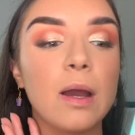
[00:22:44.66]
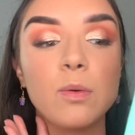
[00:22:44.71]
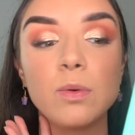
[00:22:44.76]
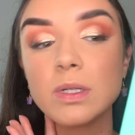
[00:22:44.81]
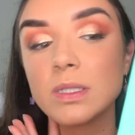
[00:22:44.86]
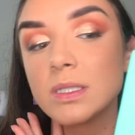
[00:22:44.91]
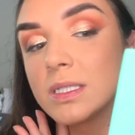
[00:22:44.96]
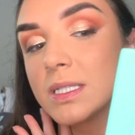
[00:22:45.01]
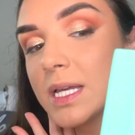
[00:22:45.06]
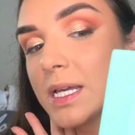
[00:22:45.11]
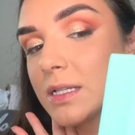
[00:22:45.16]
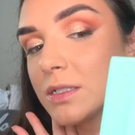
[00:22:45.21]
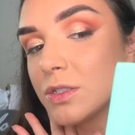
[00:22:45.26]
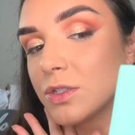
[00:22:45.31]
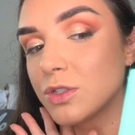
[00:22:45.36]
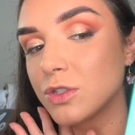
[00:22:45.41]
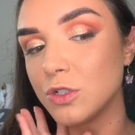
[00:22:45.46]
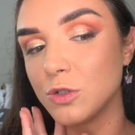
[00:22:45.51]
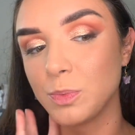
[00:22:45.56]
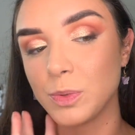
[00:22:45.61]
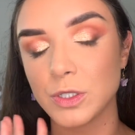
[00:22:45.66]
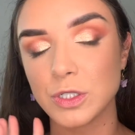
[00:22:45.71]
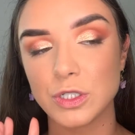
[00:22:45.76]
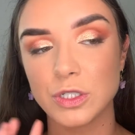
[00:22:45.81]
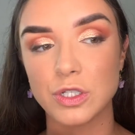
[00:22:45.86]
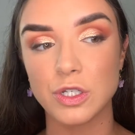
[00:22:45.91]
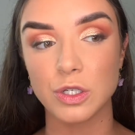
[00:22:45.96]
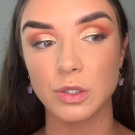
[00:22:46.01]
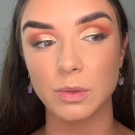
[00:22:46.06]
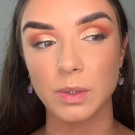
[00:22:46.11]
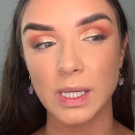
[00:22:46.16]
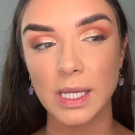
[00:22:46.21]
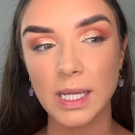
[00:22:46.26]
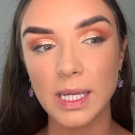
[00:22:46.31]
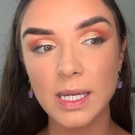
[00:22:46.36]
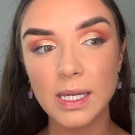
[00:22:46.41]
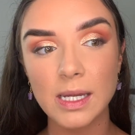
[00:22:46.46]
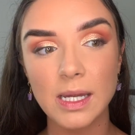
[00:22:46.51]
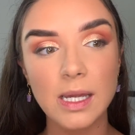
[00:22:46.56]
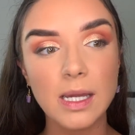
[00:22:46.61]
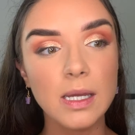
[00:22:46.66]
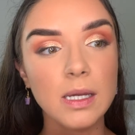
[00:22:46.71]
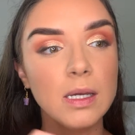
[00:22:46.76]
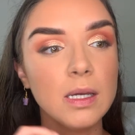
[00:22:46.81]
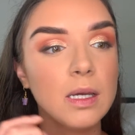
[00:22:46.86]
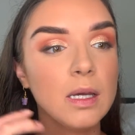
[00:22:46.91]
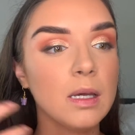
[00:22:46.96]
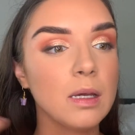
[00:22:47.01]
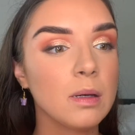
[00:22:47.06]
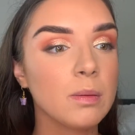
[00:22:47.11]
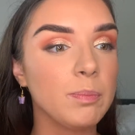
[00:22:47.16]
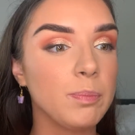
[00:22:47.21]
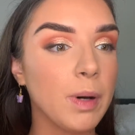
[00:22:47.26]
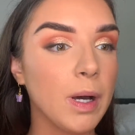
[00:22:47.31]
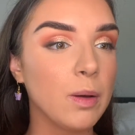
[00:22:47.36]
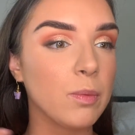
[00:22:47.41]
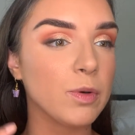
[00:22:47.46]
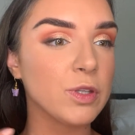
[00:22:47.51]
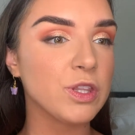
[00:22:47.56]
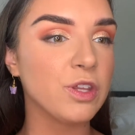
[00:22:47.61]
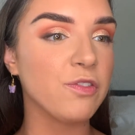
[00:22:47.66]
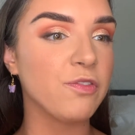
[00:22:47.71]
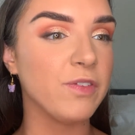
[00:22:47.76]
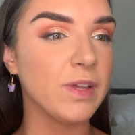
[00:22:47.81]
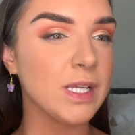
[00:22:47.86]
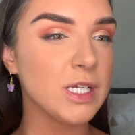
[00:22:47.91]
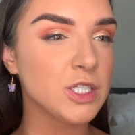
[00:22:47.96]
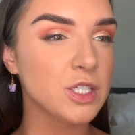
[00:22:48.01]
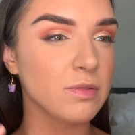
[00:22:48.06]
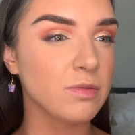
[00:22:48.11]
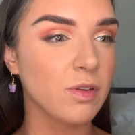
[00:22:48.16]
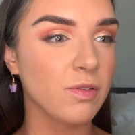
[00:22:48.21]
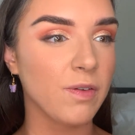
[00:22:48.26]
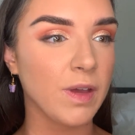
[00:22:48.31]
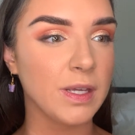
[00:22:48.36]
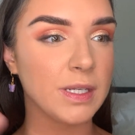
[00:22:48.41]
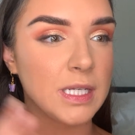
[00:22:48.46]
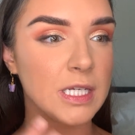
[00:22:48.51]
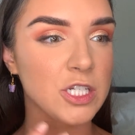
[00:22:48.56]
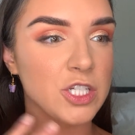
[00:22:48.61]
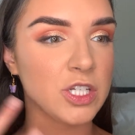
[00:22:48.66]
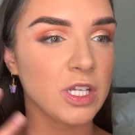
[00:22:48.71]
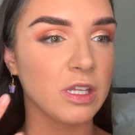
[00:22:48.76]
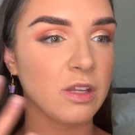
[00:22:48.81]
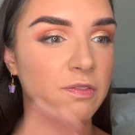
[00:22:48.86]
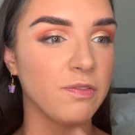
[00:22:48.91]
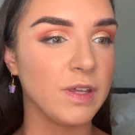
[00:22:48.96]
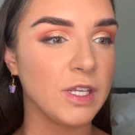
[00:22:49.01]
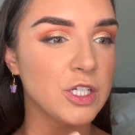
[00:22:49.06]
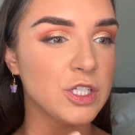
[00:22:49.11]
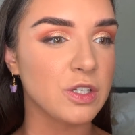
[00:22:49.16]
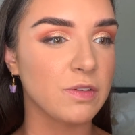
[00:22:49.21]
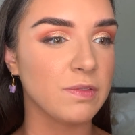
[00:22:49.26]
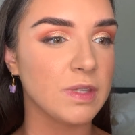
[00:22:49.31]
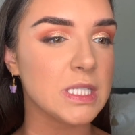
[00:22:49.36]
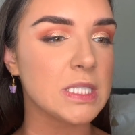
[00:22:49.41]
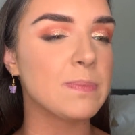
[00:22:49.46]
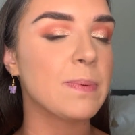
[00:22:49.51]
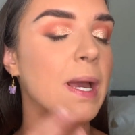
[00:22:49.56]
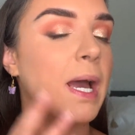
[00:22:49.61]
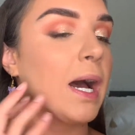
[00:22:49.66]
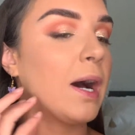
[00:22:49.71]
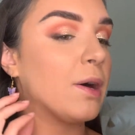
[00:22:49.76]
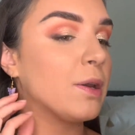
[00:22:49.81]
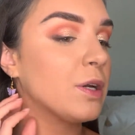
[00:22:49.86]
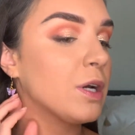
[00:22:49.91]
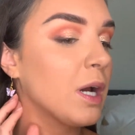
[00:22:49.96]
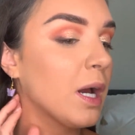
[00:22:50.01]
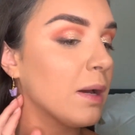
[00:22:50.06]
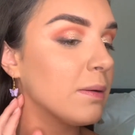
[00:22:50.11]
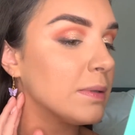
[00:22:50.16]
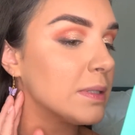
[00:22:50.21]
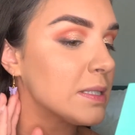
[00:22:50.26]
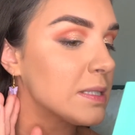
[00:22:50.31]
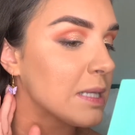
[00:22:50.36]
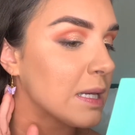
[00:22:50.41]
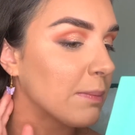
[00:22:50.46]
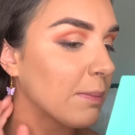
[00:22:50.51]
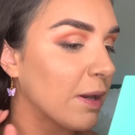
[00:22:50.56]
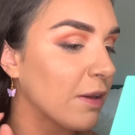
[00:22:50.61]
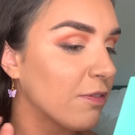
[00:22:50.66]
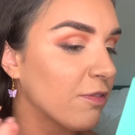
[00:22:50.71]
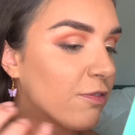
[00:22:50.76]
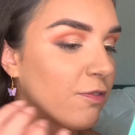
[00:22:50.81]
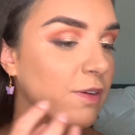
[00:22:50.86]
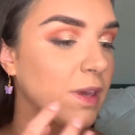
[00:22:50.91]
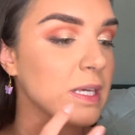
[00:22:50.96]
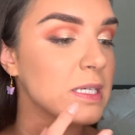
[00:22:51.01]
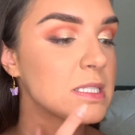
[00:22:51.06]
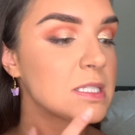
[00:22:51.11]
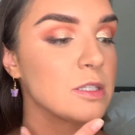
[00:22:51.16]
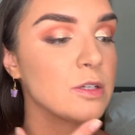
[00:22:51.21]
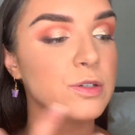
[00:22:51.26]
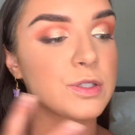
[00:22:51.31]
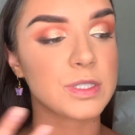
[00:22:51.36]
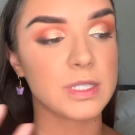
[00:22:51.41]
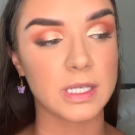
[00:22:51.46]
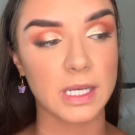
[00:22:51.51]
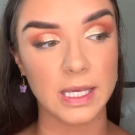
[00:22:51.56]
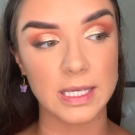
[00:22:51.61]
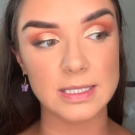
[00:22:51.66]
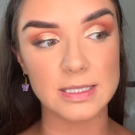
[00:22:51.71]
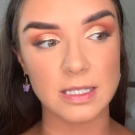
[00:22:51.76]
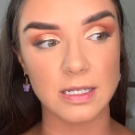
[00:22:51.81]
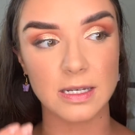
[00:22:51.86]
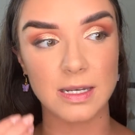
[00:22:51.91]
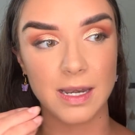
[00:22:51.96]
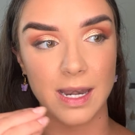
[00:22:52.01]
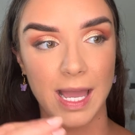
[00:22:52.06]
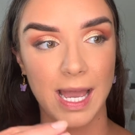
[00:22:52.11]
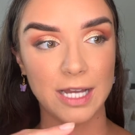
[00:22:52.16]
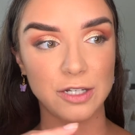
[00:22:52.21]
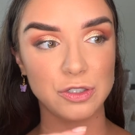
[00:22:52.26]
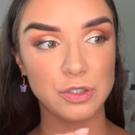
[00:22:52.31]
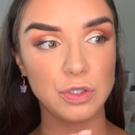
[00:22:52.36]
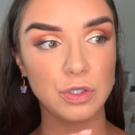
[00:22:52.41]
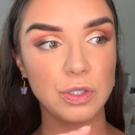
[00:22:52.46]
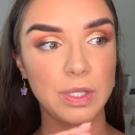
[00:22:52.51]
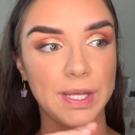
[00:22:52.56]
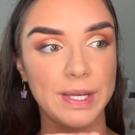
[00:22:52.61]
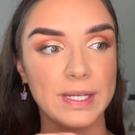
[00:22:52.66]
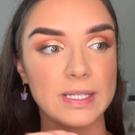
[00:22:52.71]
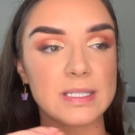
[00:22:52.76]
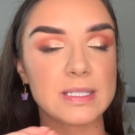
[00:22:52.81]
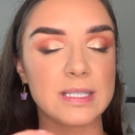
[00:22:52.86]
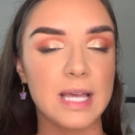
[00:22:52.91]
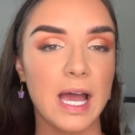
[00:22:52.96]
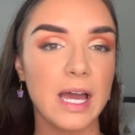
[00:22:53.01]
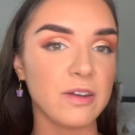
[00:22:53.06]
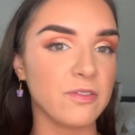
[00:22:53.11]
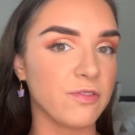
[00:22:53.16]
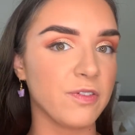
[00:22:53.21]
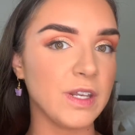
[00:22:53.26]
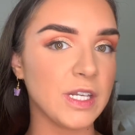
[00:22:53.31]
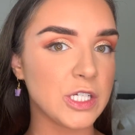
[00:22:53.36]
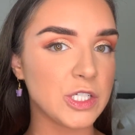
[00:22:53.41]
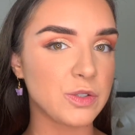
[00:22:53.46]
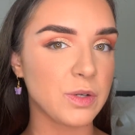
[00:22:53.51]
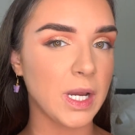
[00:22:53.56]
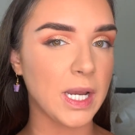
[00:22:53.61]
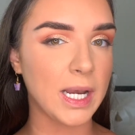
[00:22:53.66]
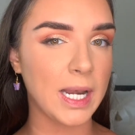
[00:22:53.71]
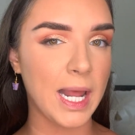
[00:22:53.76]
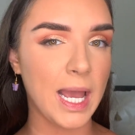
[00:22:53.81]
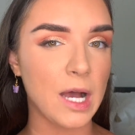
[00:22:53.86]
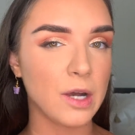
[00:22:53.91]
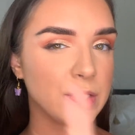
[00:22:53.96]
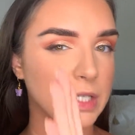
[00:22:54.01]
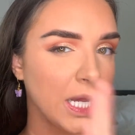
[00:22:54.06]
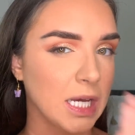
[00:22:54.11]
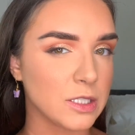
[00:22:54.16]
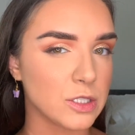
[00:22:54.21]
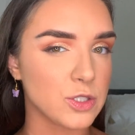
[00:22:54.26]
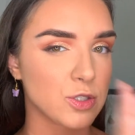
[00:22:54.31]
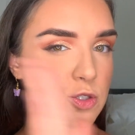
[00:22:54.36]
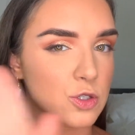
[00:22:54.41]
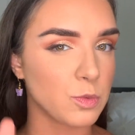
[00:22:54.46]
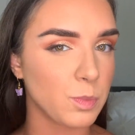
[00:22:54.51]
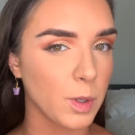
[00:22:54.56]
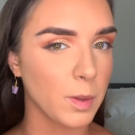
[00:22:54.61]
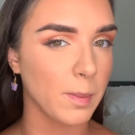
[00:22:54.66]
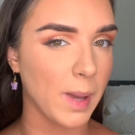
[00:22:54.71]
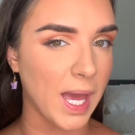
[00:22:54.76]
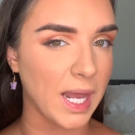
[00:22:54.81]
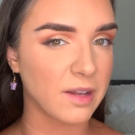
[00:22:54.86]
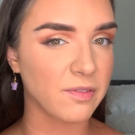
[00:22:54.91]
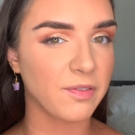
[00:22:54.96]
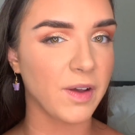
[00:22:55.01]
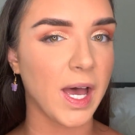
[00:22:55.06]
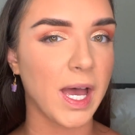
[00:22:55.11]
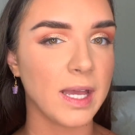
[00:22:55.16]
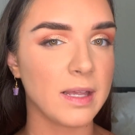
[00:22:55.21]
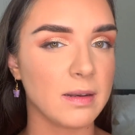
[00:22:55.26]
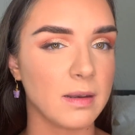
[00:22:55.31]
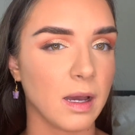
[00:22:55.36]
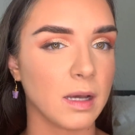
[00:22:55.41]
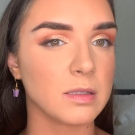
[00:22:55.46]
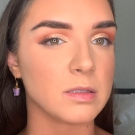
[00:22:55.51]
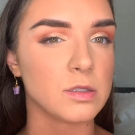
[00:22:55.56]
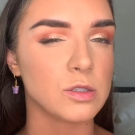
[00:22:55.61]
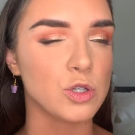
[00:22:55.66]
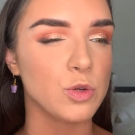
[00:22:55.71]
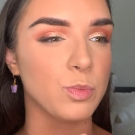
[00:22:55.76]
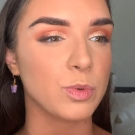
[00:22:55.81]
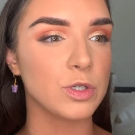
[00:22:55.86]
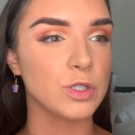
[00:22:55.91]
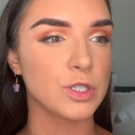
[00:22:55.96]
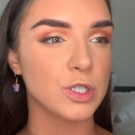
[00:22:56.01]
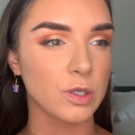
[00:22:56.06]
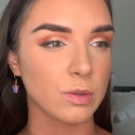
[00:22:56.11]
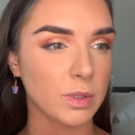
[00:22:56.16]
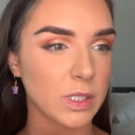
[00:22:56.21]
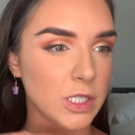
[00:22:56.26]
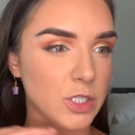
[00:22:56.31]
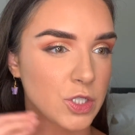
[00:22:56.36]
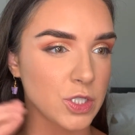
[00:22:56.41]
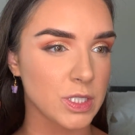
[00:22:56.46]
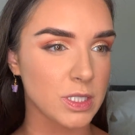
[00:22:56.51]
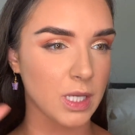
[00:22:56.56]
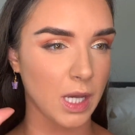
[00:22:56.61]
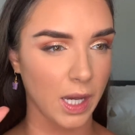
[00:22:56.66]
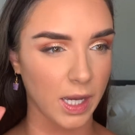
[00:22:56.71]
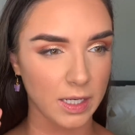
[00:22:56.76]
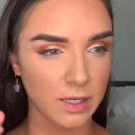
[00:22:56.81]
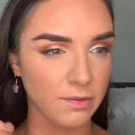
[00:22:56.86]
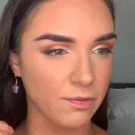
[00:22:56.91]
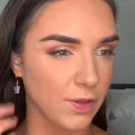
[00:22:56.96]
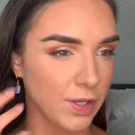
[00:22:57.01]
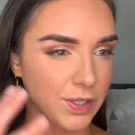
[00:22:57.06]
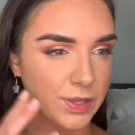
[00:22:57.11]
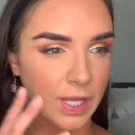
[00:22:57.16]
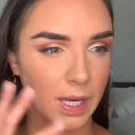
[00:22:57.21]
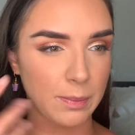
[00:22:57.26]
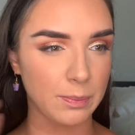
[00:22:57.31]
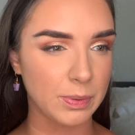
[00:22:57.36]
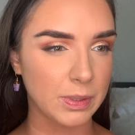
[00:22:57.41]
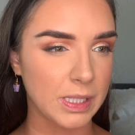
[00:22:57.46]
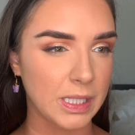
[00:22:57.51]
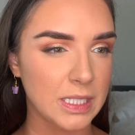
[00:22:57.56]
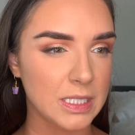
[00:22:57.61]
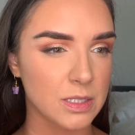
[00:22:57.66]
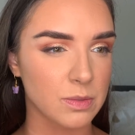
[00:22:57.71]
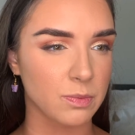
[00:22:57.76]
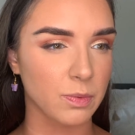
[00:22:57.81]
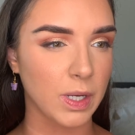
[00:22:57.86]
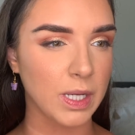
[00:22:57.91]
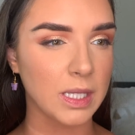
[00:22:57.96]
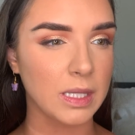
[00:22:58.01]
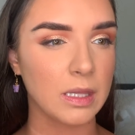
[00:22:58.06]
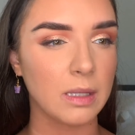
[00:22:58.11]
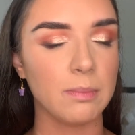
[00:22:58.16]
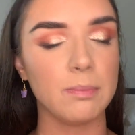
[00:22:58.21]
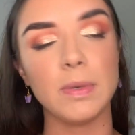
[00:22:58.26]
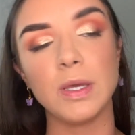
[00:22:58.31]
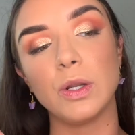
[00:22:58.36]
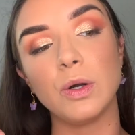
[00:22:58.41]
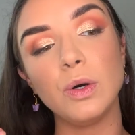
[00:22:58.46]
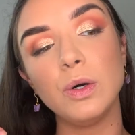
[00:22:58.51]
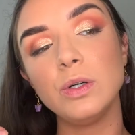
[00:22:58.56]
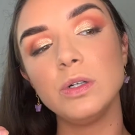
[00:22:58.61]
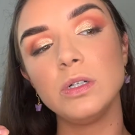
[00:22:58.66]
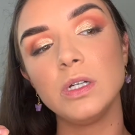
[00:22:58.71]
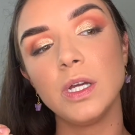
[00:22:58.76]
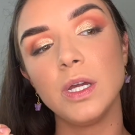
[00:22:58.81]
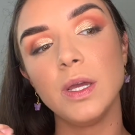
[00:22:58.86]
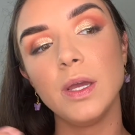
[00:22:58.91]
wouldn't say it's super dewy, but with the finish of the foundation and the finish of this powder, I would say my face looks nice and natural, like a satin finish right now. Not super mattified, not super dewy, just kind of like that place right in the middle.